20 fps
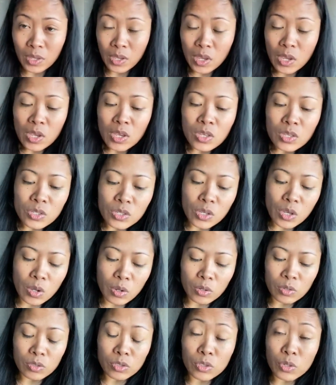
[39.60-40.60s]

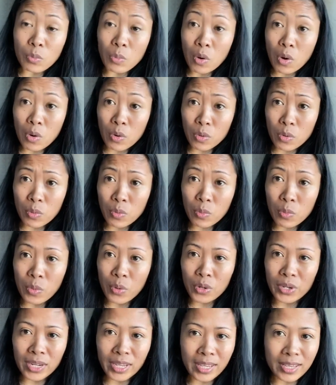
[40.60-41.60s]
So tomorrow
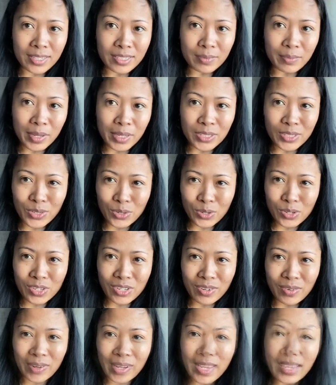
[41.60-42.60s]
morning is my surgery,